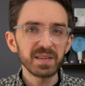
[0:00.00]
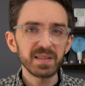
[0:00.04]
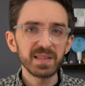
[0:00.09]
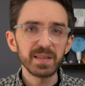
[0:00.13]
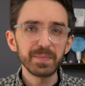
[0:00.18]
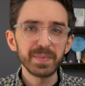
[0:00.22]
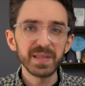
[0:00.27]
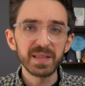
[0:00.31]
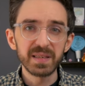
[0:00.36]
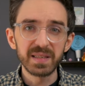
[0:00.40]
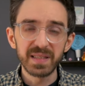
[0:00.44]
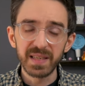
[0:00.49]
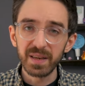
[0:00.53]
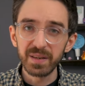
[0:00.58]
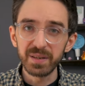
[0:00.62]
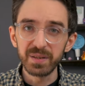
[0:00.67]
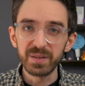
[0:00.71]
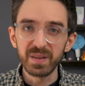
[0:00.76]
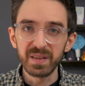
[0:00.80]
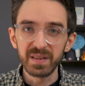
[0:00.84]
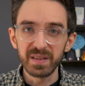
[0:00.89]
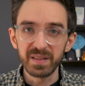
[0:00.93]
didn't need me to tell
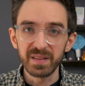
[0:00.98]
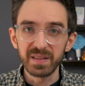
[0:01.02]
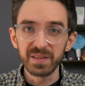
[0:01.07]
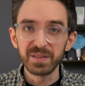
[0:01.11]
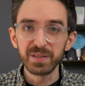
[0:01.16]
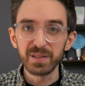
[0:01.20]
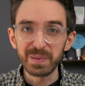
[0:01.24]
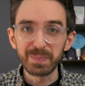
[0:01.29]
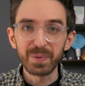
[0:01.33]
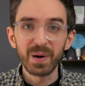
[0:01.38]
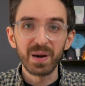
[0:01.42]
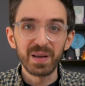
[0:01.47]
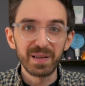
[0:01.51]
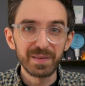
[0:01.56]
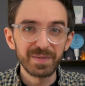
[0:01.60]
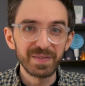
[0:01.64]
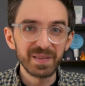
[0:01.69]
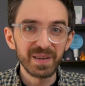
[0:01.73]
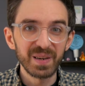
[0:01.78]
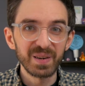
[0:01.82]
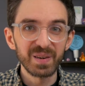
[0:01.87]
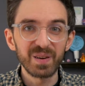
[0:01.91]
you any of this. You could probably
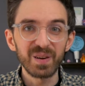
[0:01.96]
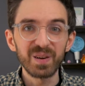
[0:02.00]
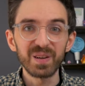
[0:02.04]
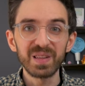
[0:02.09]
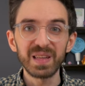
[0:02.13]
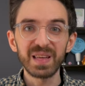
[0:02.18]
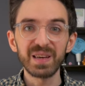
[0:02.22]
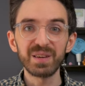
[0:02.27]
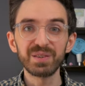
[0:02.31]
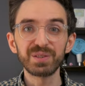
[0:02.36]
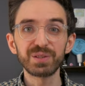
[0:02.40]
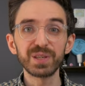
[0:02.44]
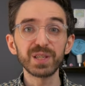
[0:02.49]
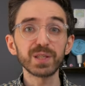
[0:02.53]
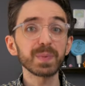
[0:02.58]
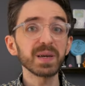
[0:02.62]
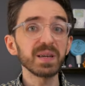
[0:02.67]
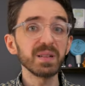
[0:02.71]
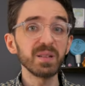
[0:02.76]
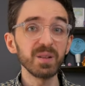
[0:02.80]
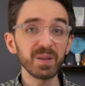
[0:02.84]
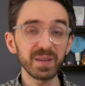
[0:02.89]
figure it all out just
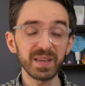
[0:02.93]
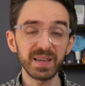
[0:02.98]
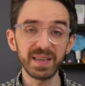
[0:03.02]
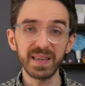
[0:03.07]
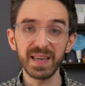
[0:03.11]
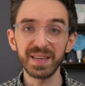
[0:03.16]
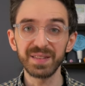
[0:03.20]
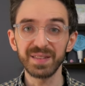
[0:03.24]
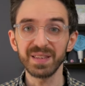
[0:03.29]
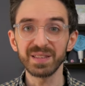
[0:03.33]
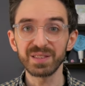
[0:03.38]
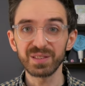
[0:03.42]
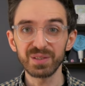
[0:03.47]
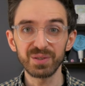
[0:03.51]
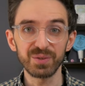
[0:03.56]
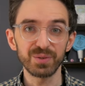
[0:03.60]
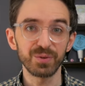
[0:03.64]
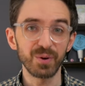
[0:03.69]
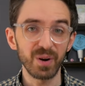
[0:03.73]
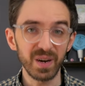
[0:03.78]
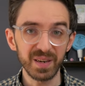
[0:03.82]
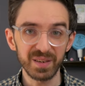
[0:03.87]
by looking at these two
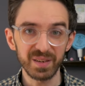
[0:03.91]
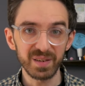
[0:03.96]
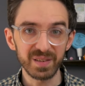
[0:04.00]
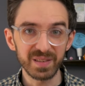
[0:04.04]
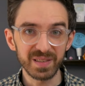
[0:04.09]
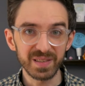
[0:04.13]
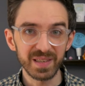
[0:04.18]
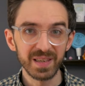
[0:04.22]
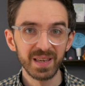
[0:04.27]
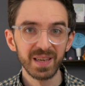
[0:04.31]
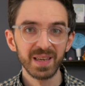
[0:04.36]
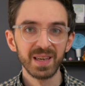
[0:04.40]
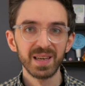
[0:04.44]
grinders.